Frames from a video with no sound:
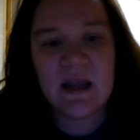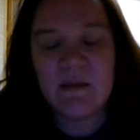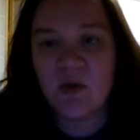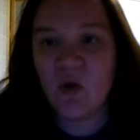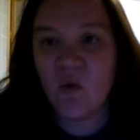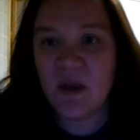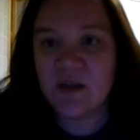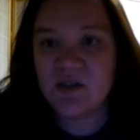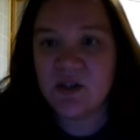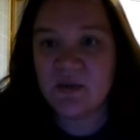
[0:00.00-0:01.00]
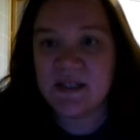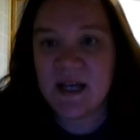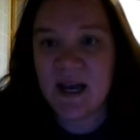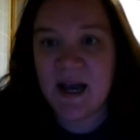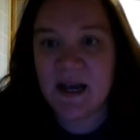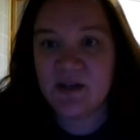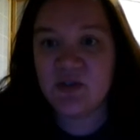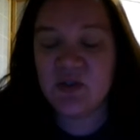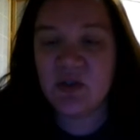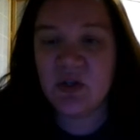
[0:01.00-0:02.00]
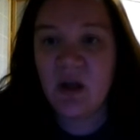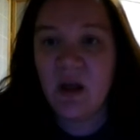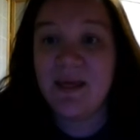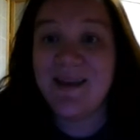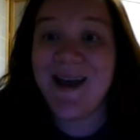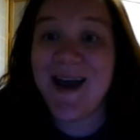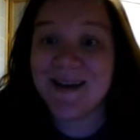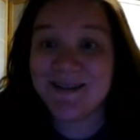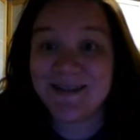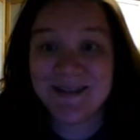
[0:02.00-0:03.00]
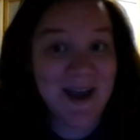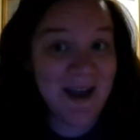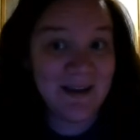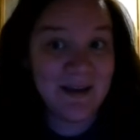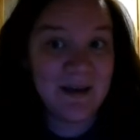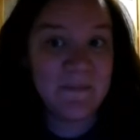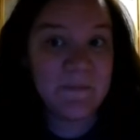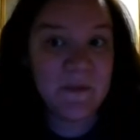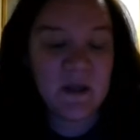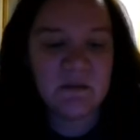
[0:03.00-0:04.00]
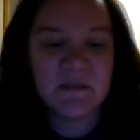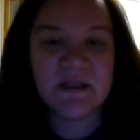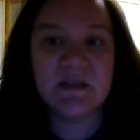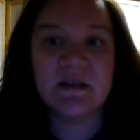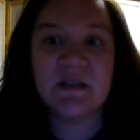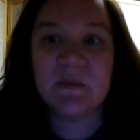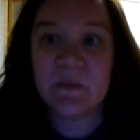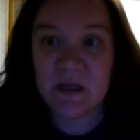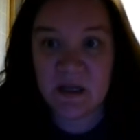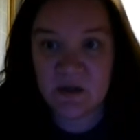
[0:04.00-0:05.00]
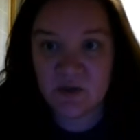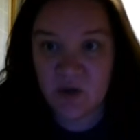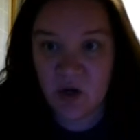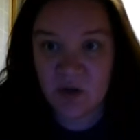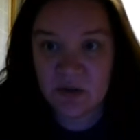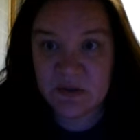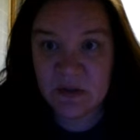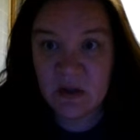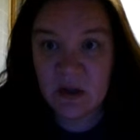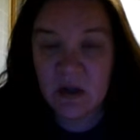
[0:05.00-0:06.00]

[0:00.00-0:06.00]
am going to attach the Aztec and Mississippian chart.